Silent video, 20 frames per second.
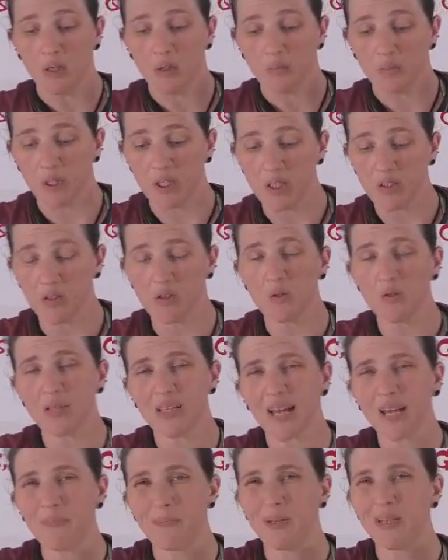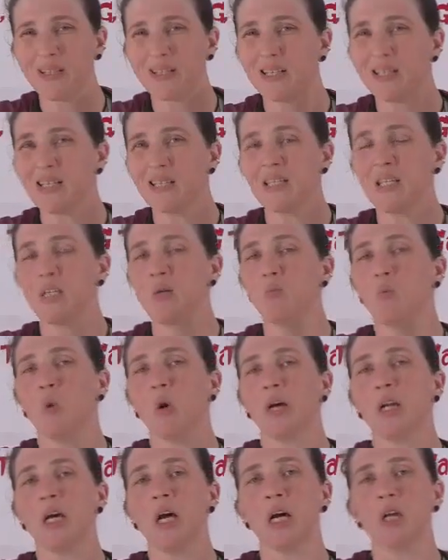Please do type in Disney
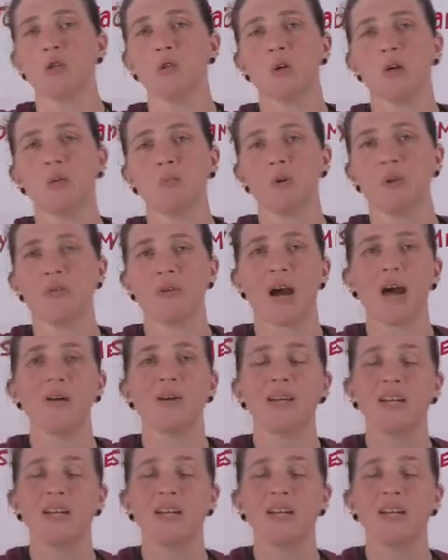100 without